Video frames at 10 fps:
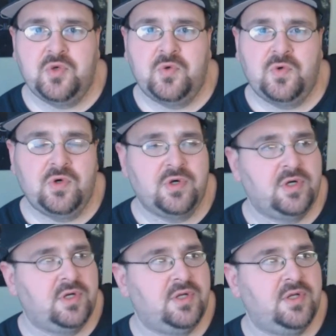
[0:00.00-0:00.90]
your
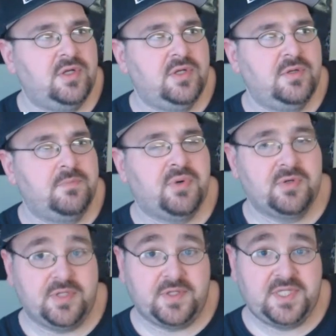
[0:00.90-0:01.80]

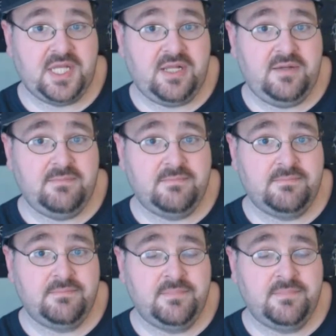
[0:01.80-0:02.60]
personal setup.